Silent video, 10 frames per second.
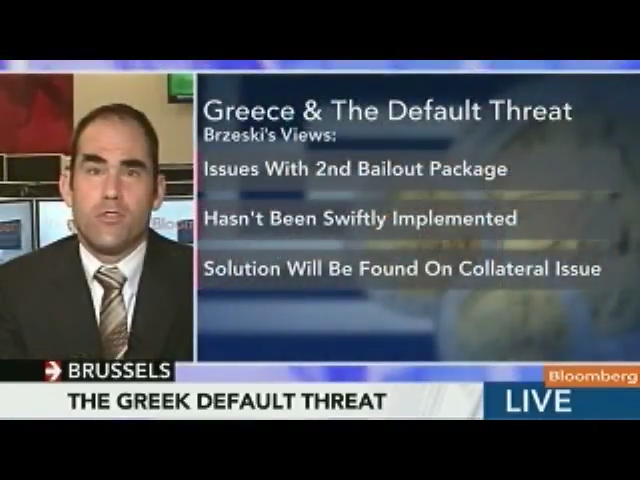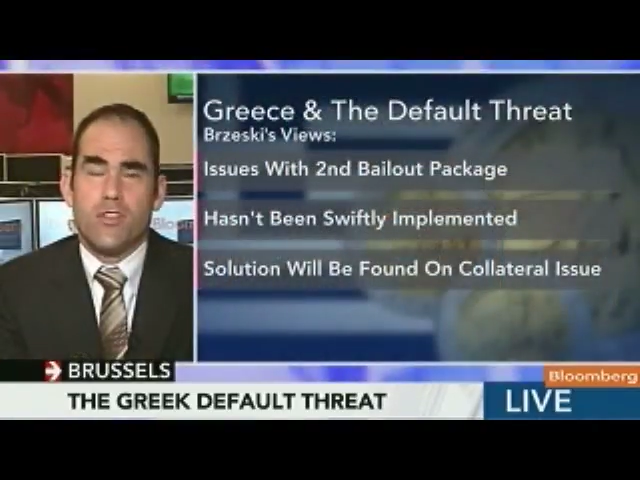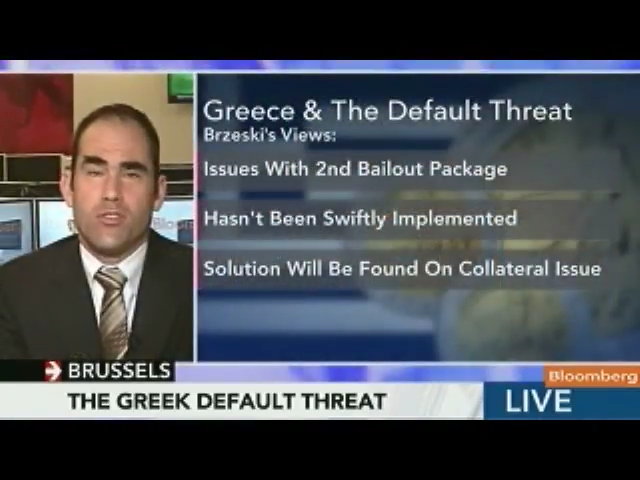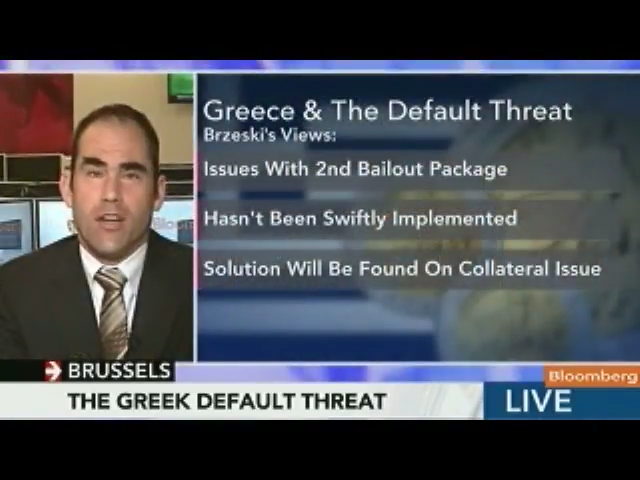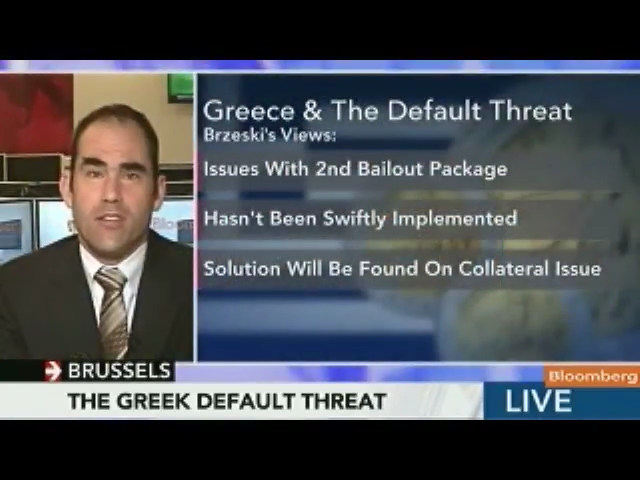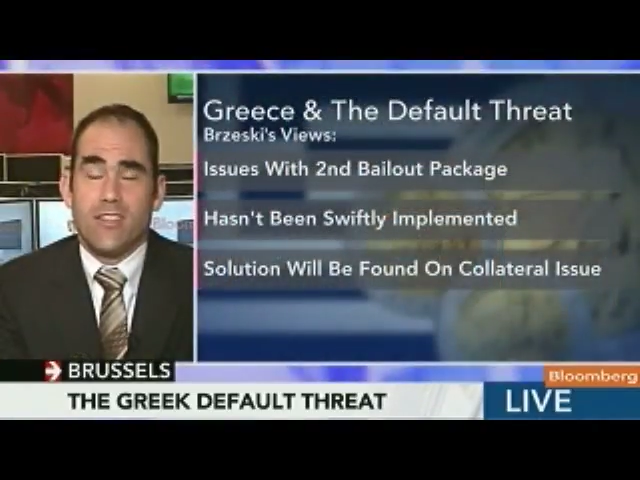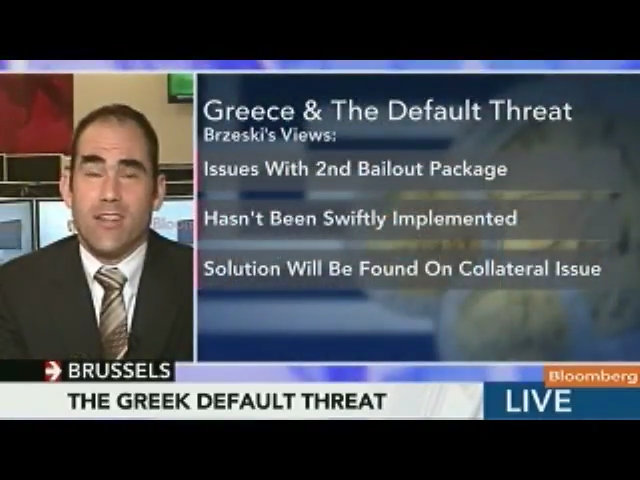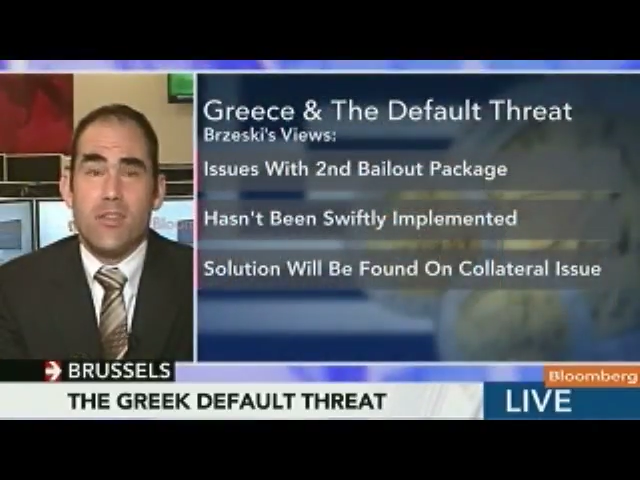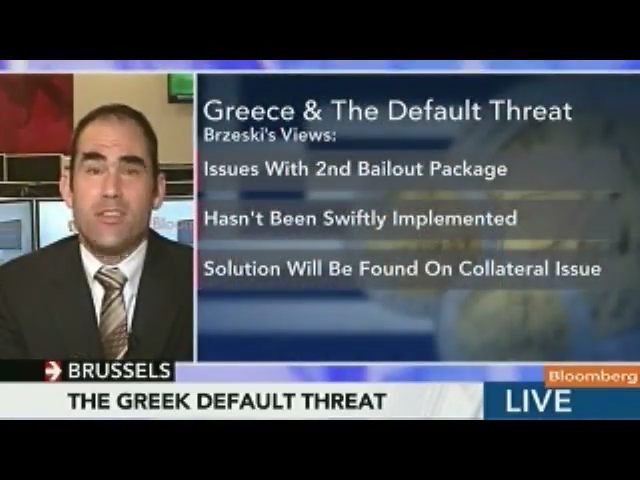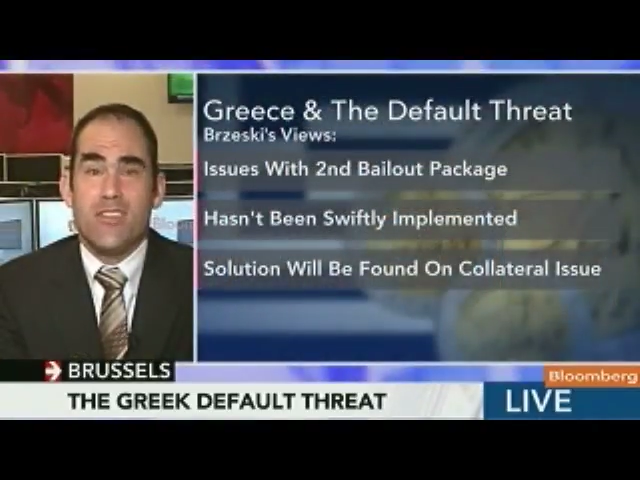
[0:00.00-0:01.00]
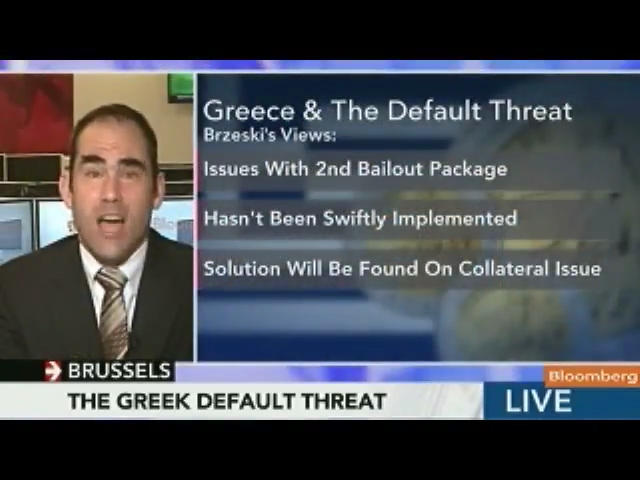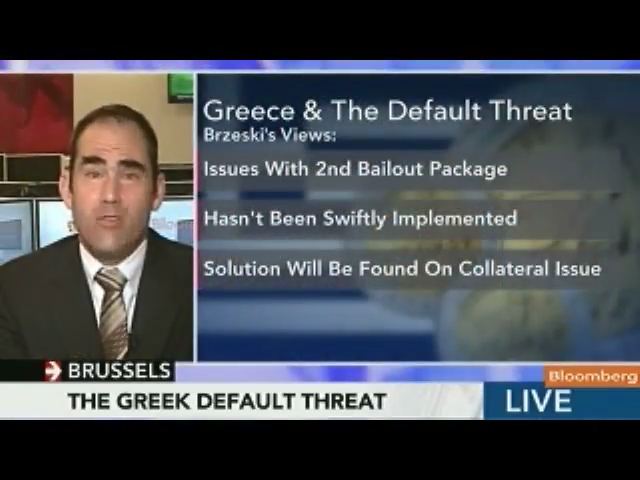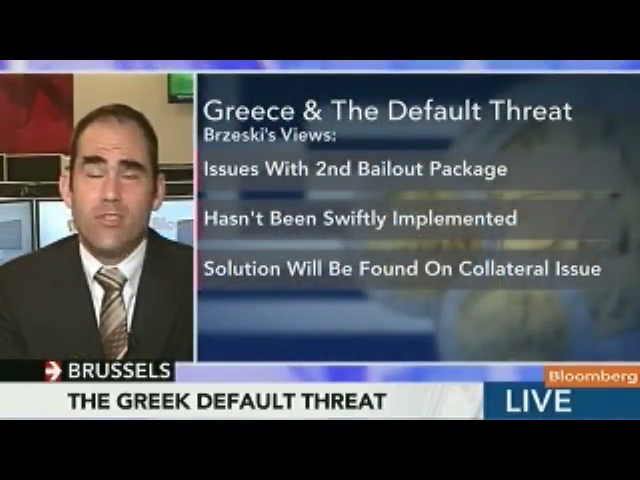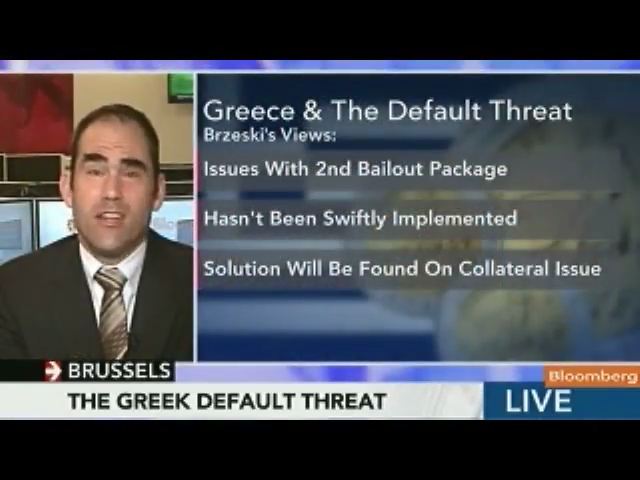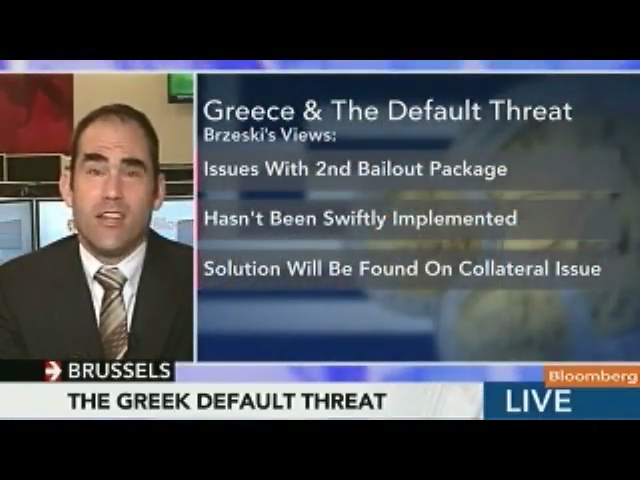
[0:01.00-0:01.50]
Greek crisis. And I think
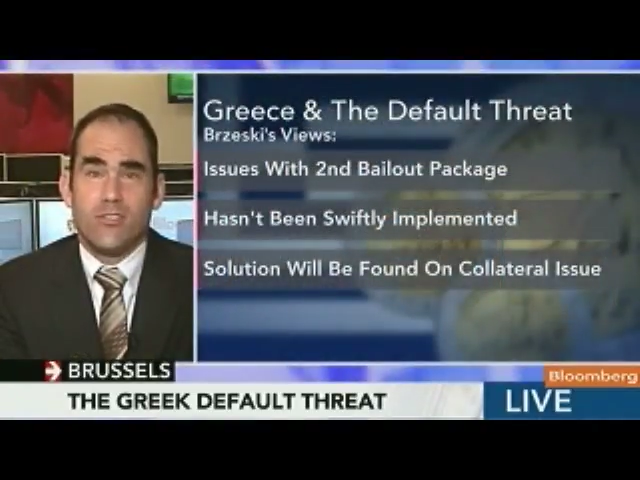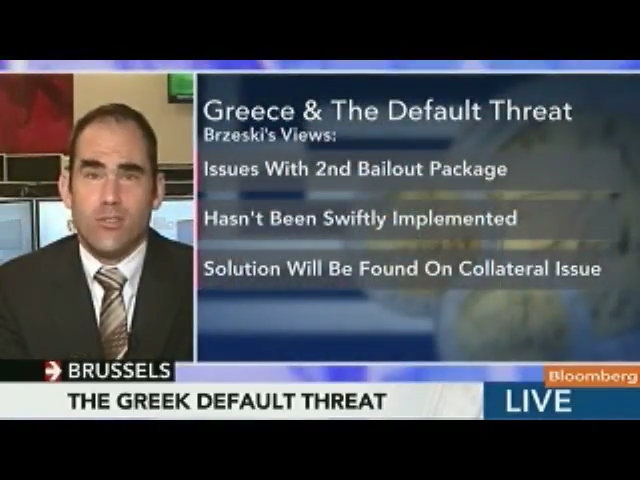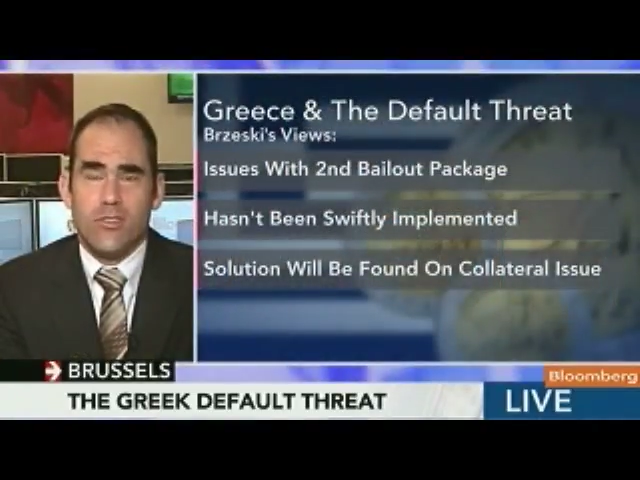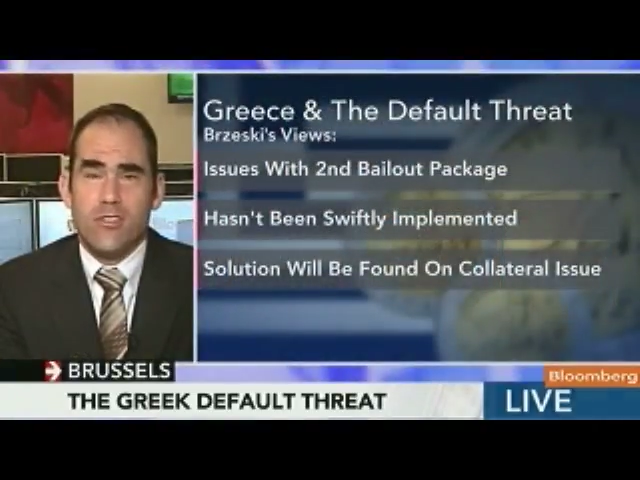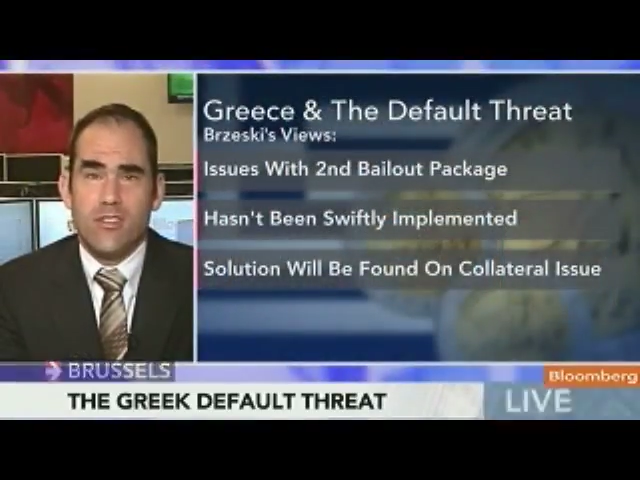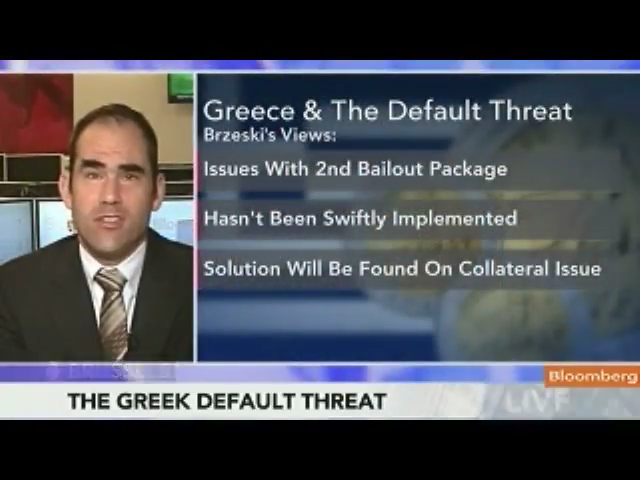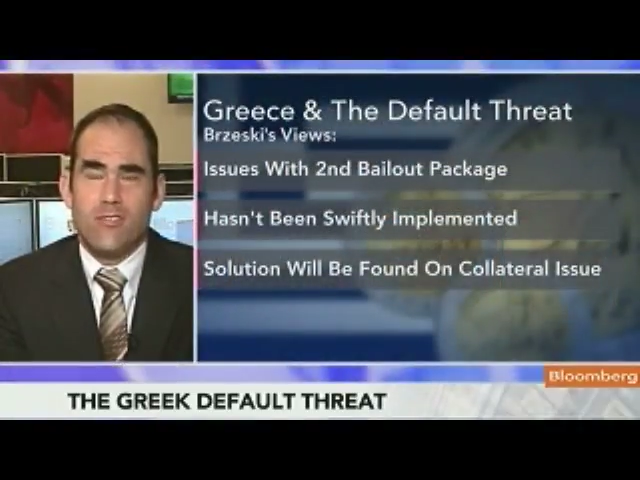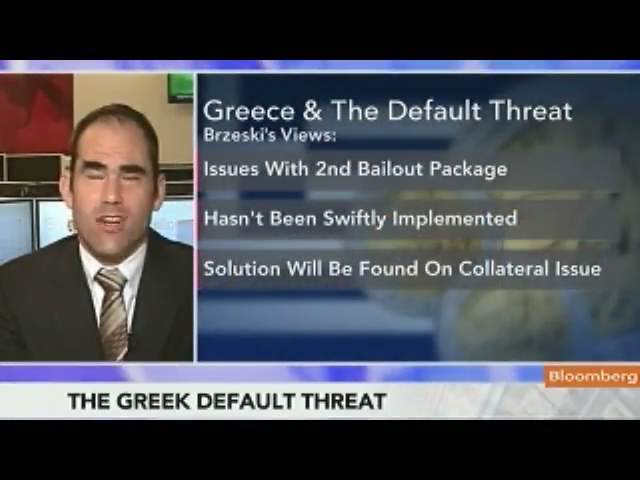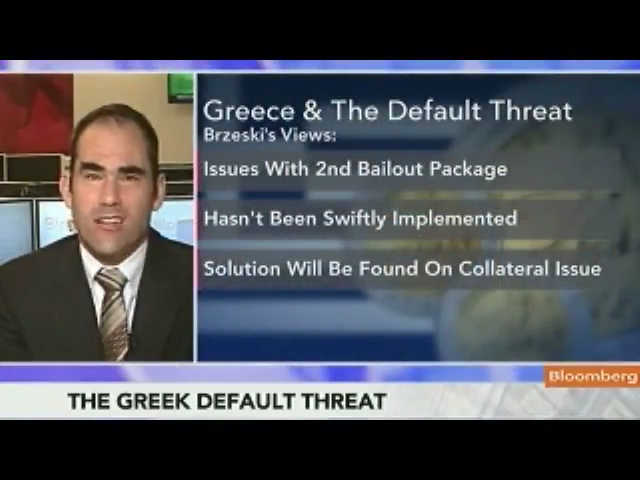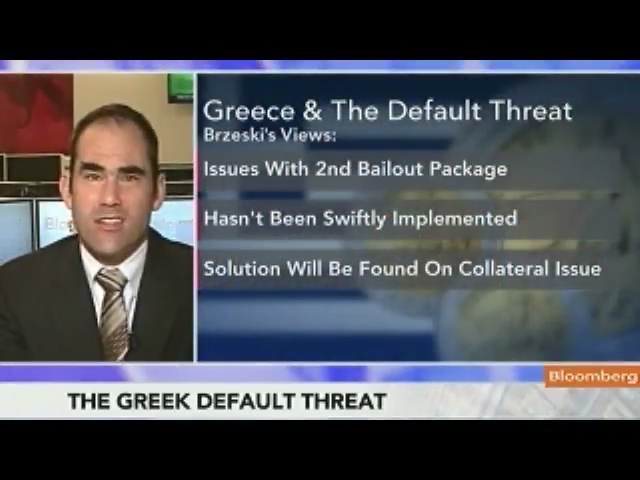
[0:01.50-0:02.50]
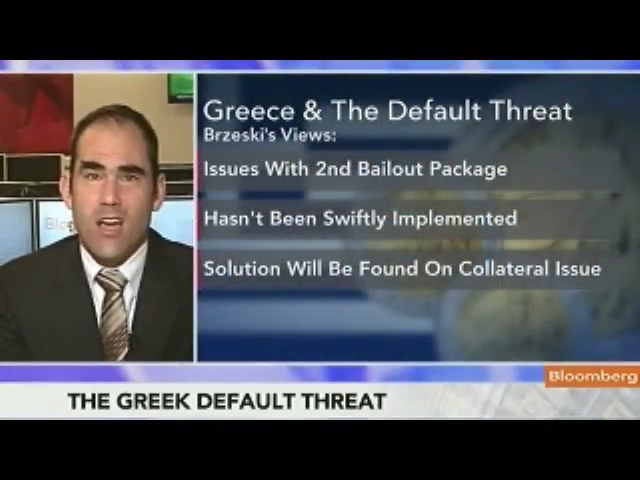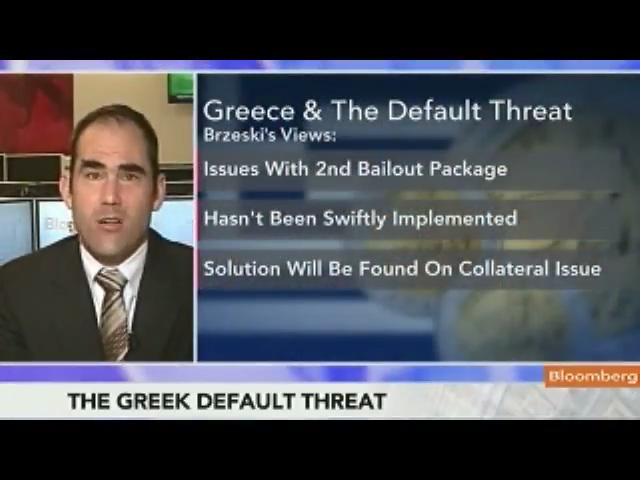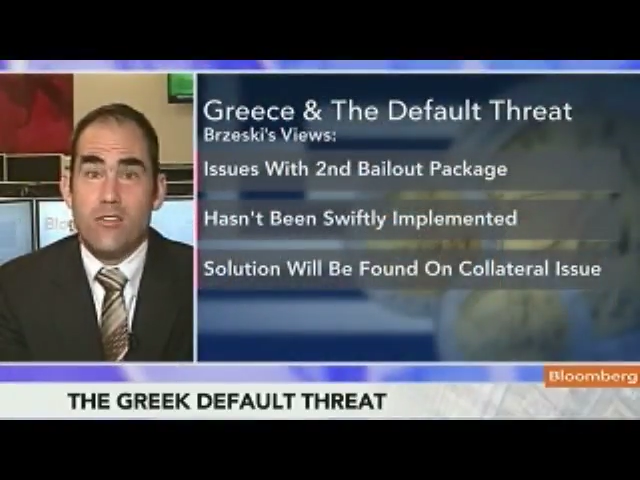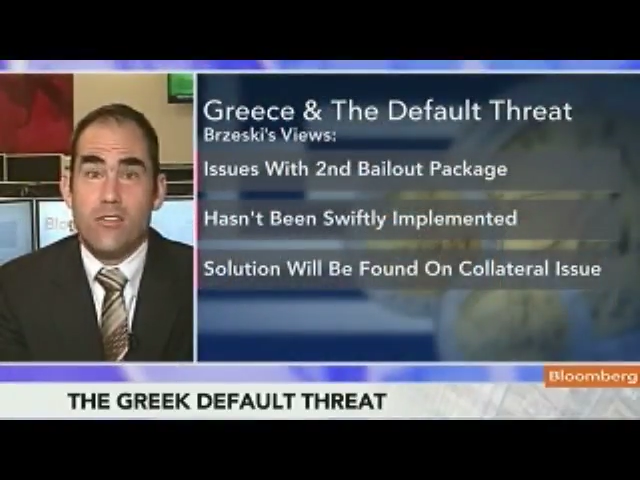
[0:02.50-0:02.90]
doubt and uncertainty right now is,